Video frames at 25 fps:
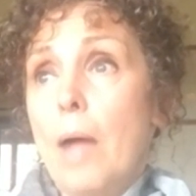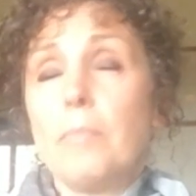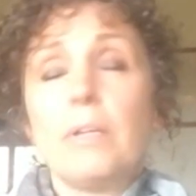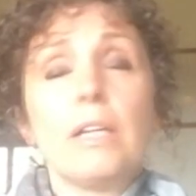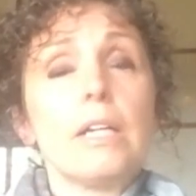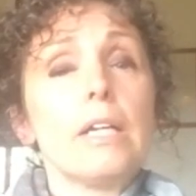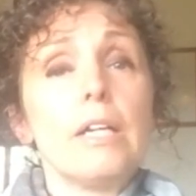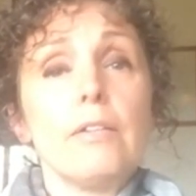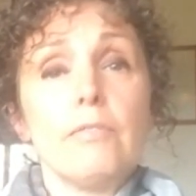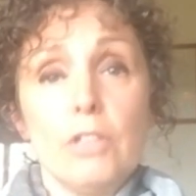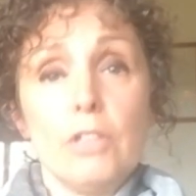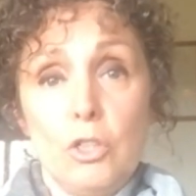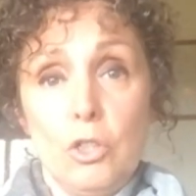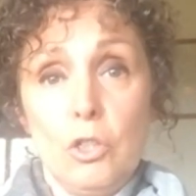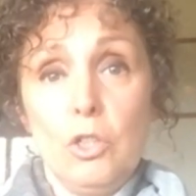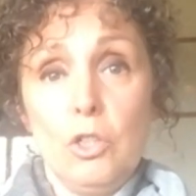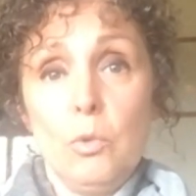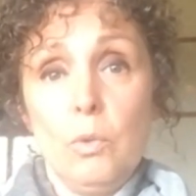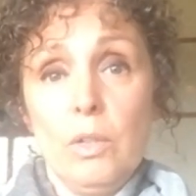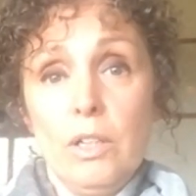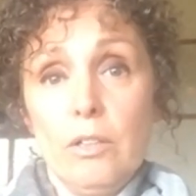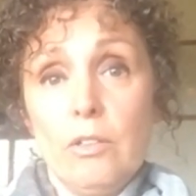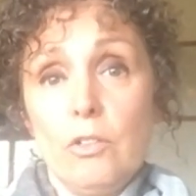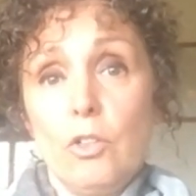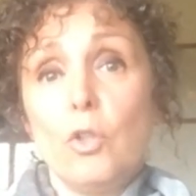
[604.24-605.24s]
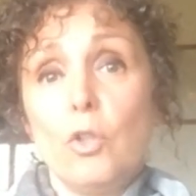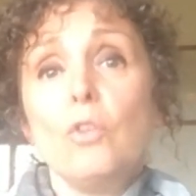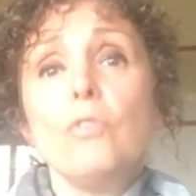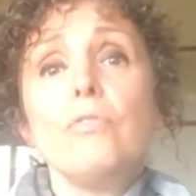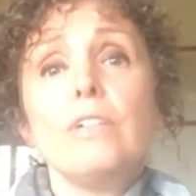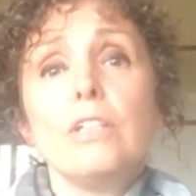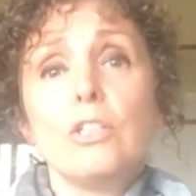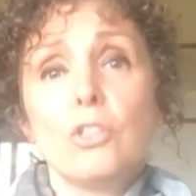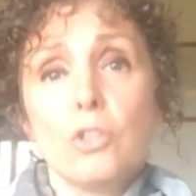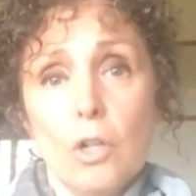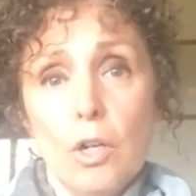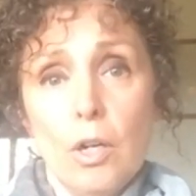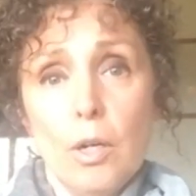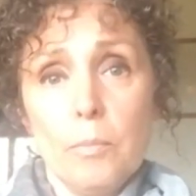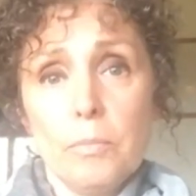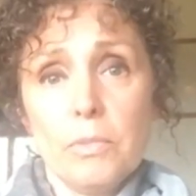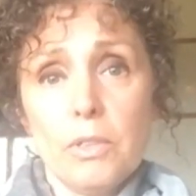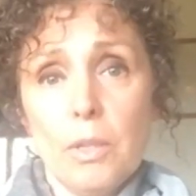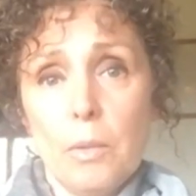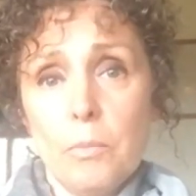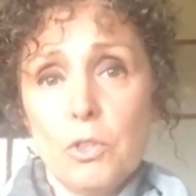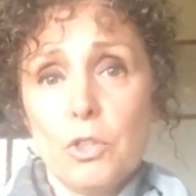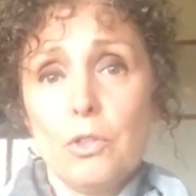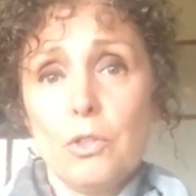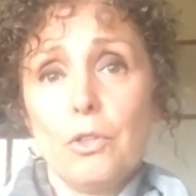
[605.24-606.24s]
going to give it to you in goofy terms.
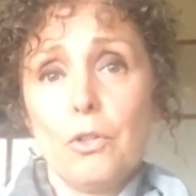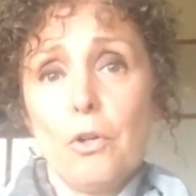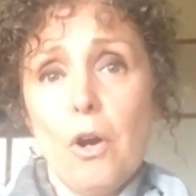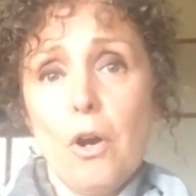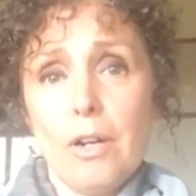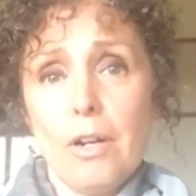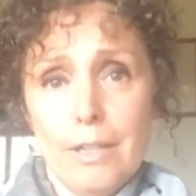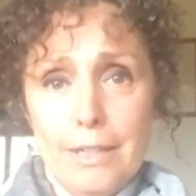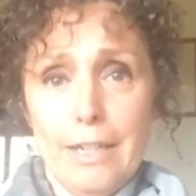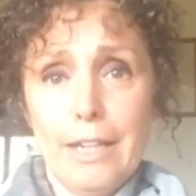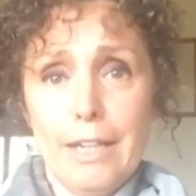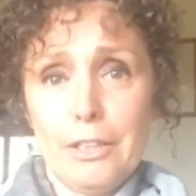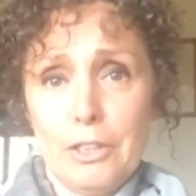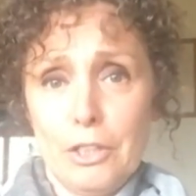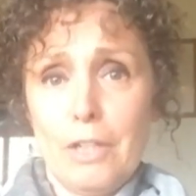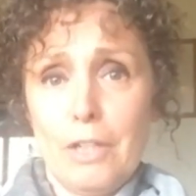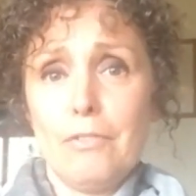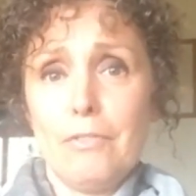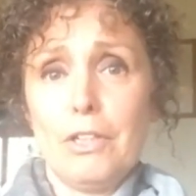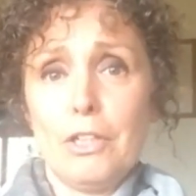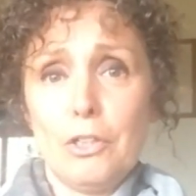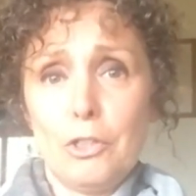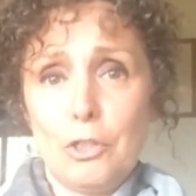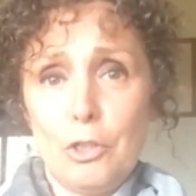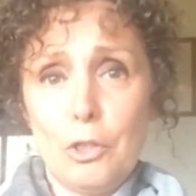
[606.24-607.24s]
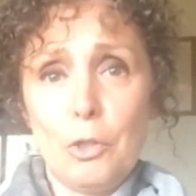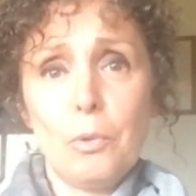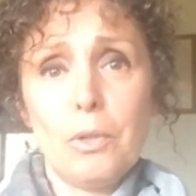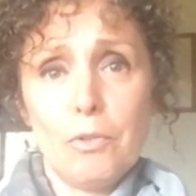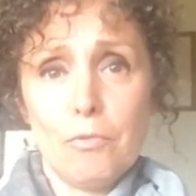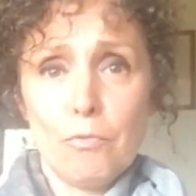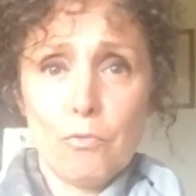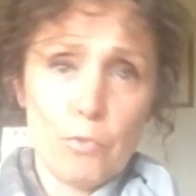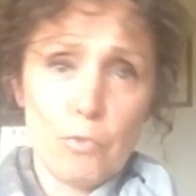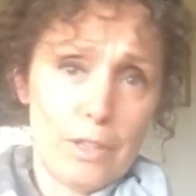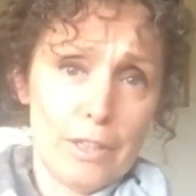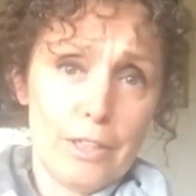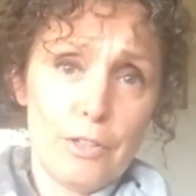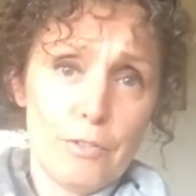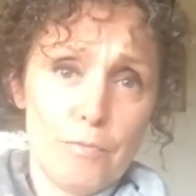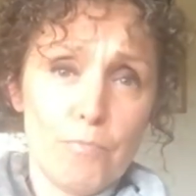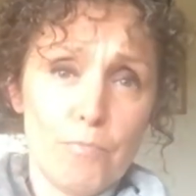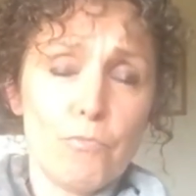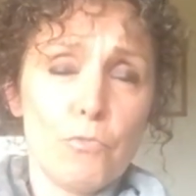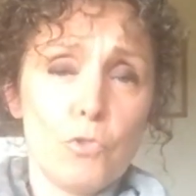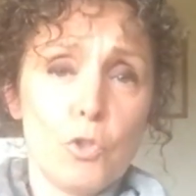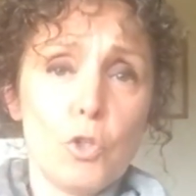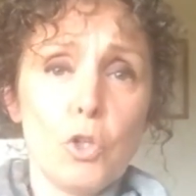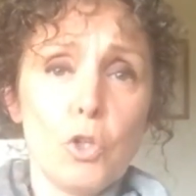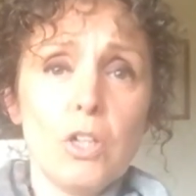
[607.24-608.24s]
I'm sure your architect's given it to you in really
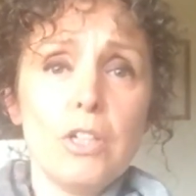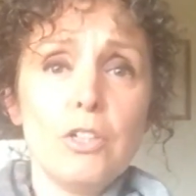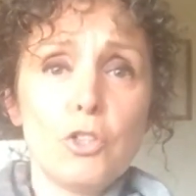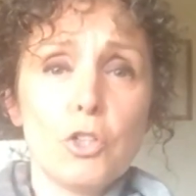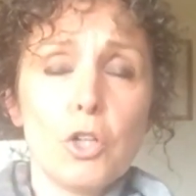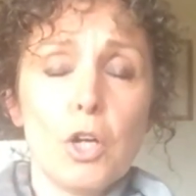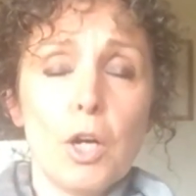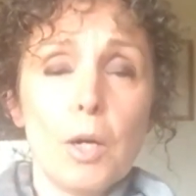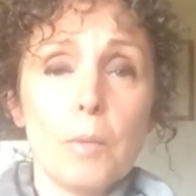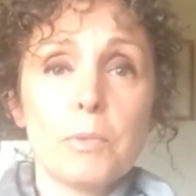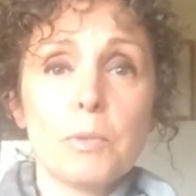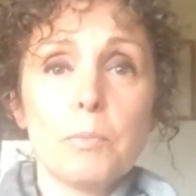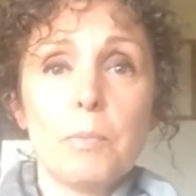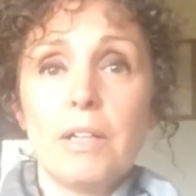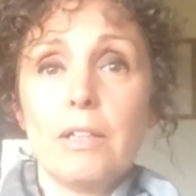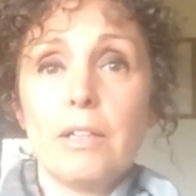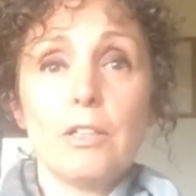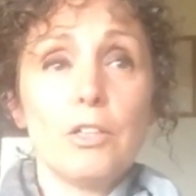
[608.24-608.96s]
good terms, but